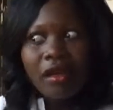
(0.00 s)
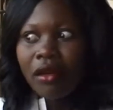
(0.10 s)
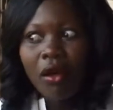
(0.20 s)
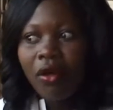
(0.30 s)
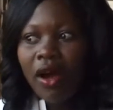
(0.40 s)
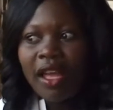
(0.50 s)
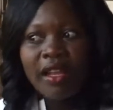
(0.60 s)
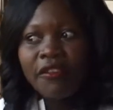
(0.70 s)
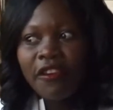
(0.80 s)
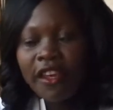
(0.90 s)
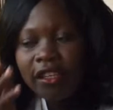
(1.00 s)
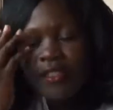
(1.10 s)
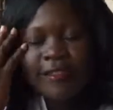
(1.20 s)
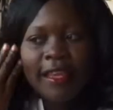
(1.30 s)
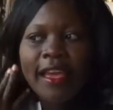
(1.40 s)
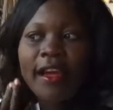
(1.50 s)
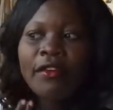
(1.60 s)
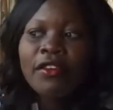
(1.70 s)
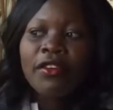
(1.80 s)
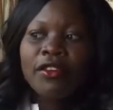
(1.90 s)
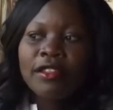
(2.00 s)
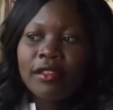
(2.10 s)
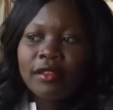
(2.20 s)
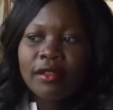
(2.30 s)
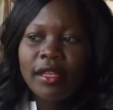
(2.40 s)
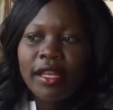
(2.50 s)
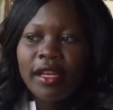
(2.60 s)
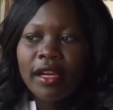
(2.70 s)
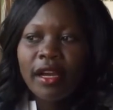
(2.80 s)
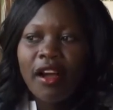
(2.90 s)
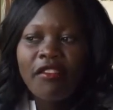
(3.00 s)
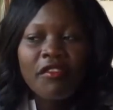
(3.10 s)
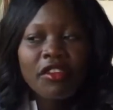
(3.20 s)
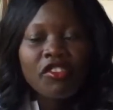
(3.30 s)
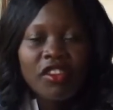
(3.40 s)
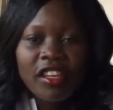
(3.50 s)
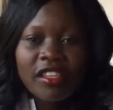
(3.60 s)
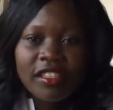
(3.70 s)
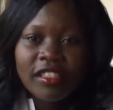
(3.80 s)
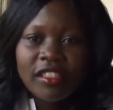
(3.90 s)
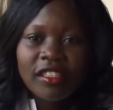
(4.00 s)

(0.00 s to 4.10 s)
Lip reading: No, I didn't find it scary because like I've ever tried it.